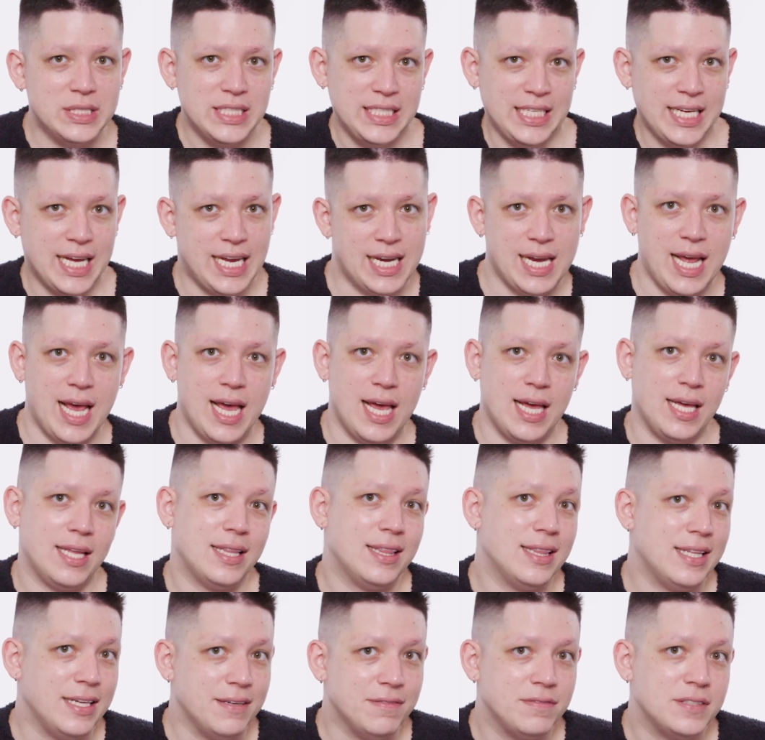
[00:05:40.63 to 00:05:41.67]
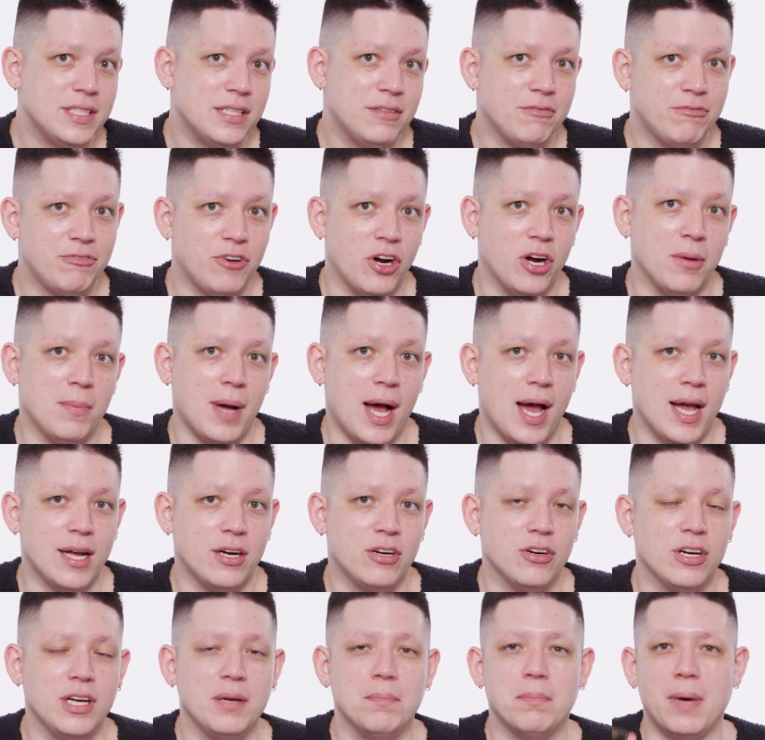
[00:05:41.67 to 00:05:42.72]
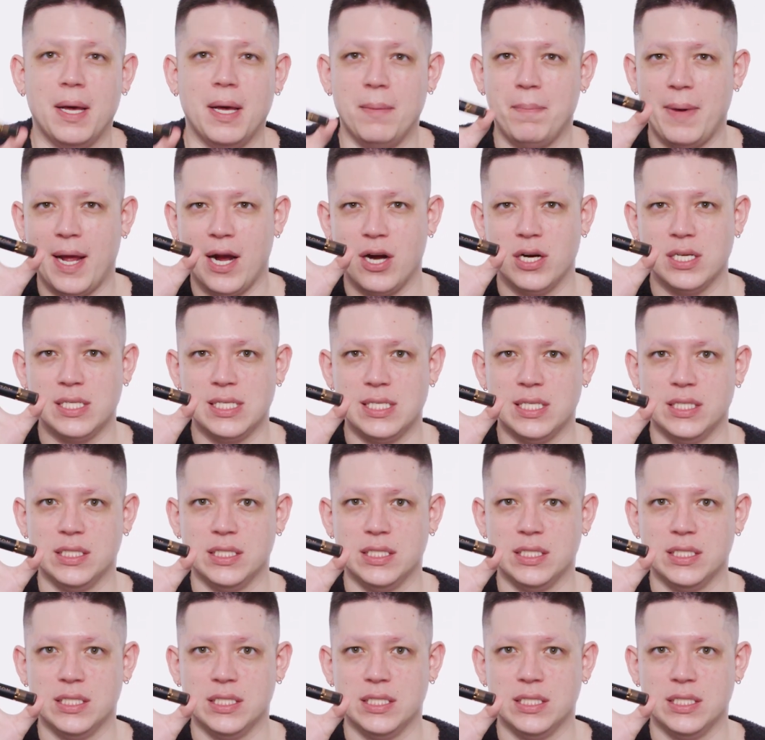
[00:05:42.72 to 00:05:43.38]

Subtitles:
DNA Lift and Firm Eye Cream by Paris